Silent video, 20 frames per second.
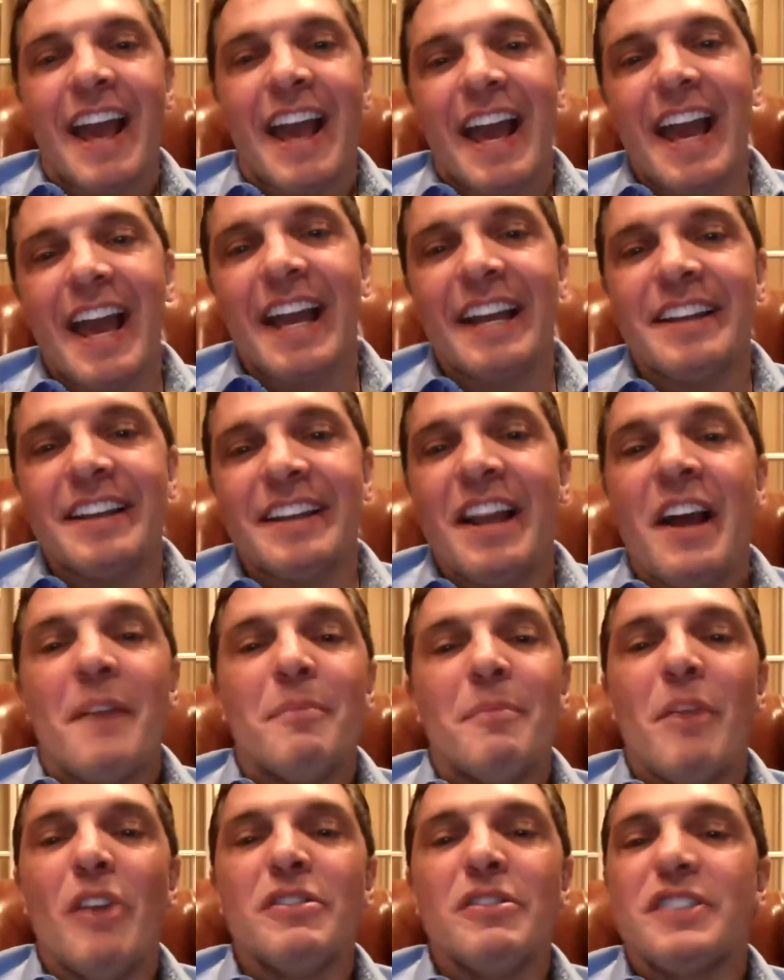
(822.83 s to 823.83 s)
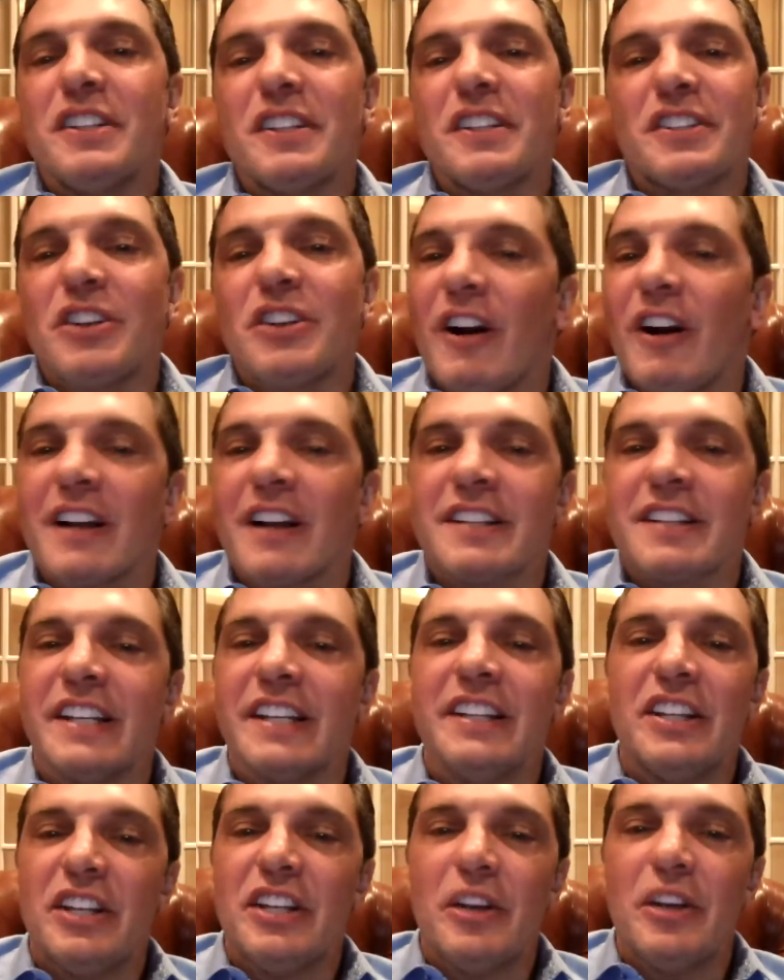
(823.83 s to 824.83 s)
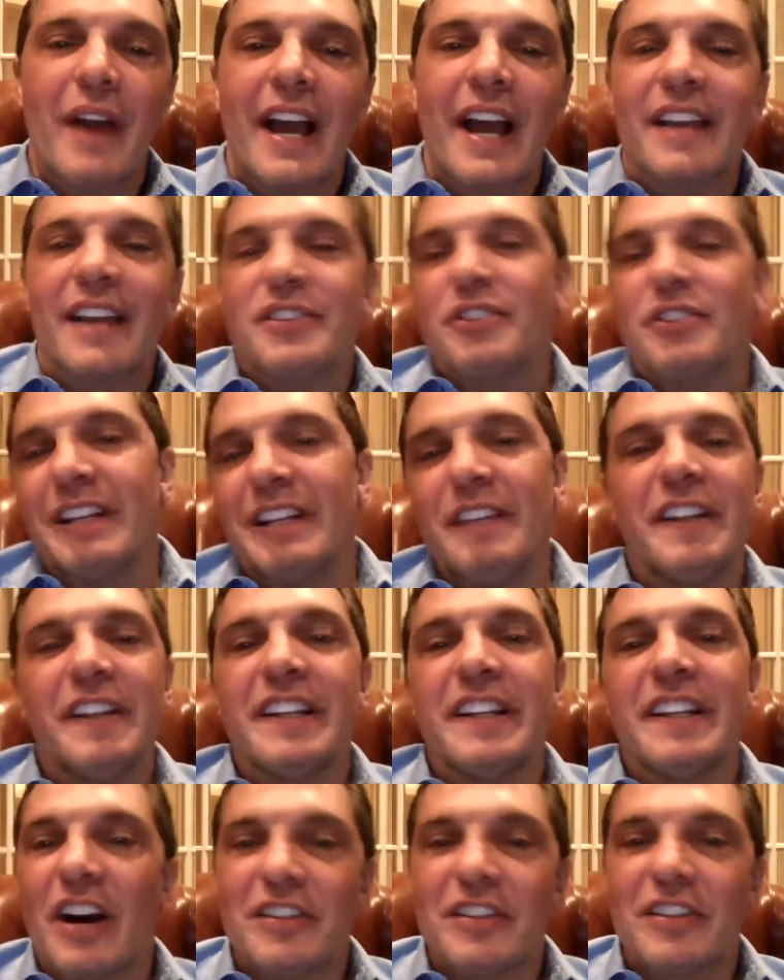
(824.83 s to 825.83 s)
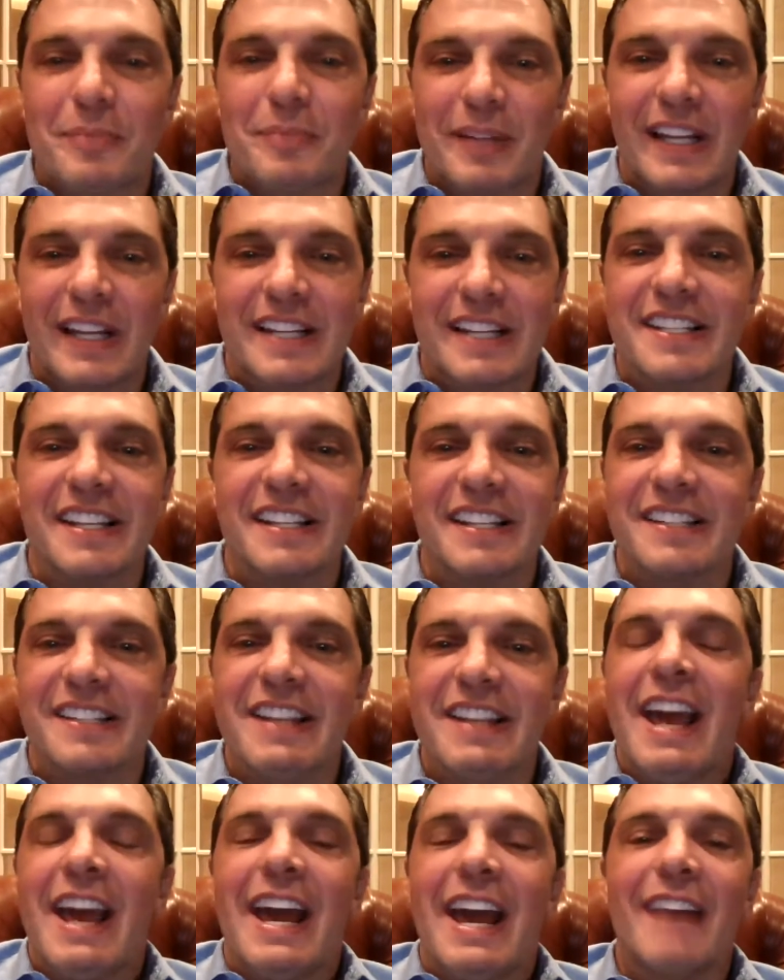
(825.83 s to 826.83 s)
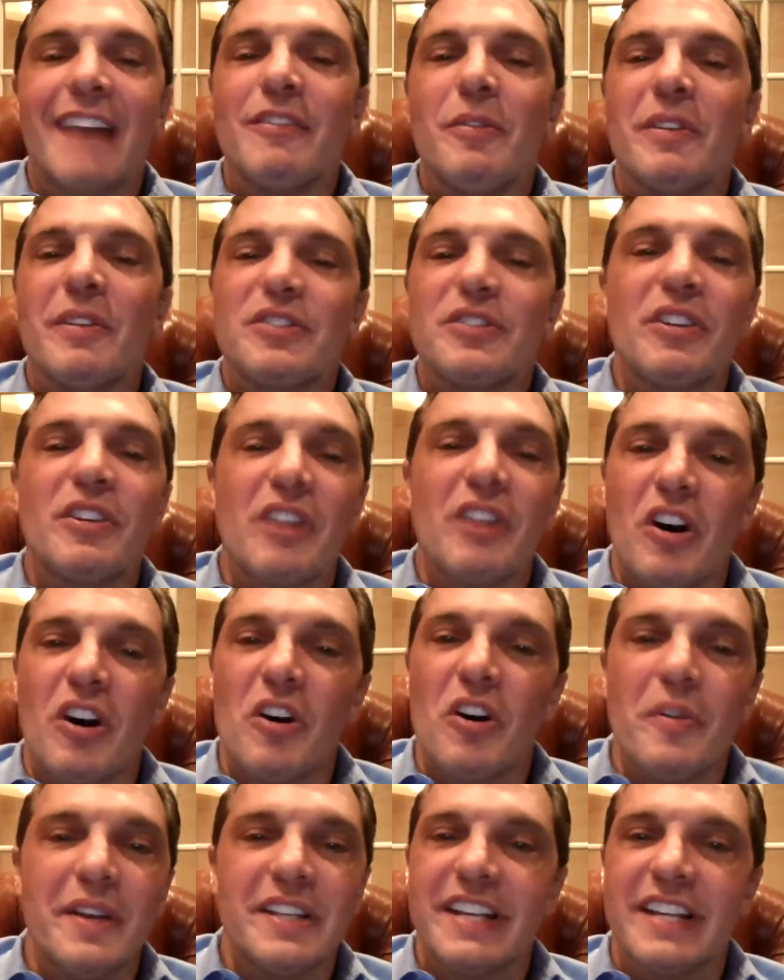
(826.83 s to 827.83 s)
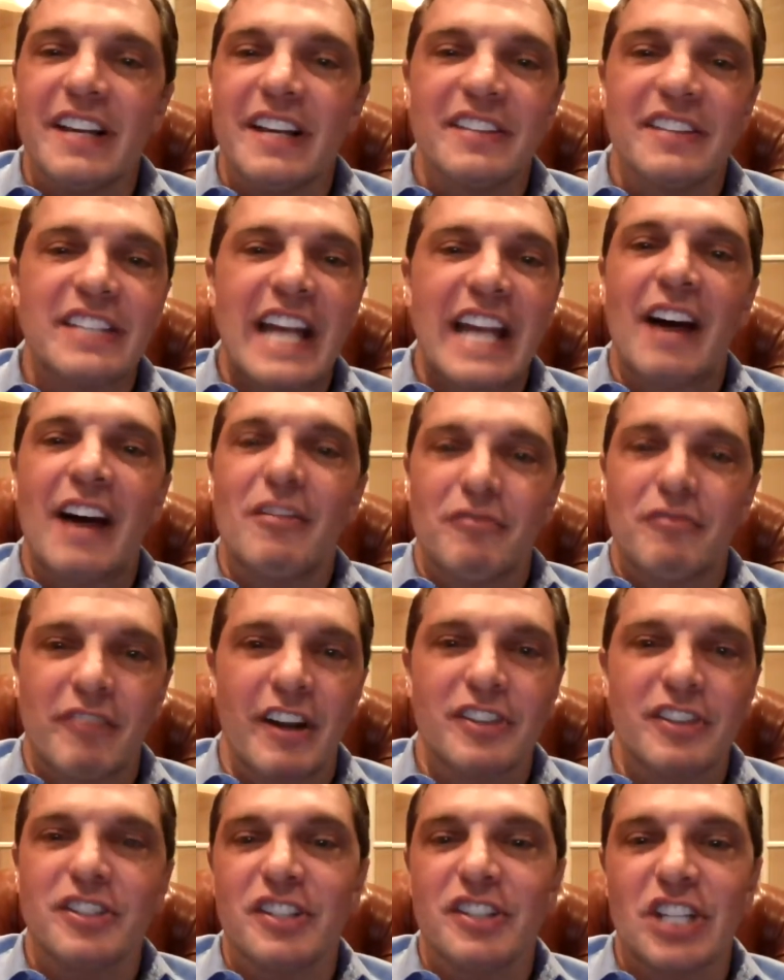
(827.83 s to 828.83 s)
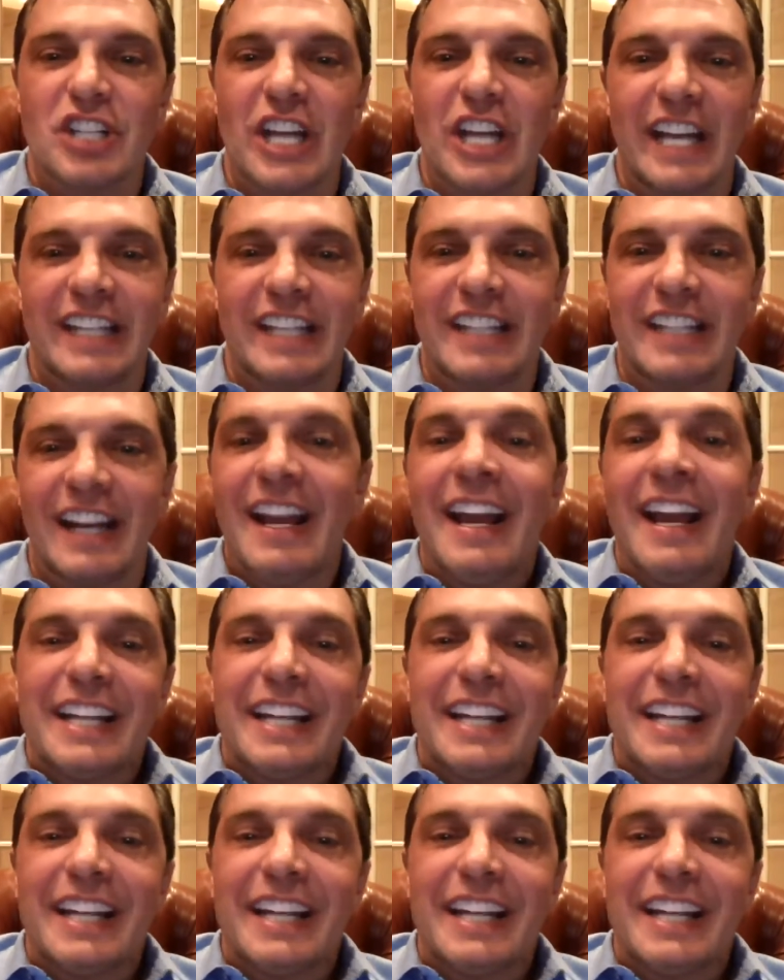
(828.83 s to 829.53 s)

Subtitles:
And most of the talks in the US or even in other places, everyone sort of always yells out Russia and China.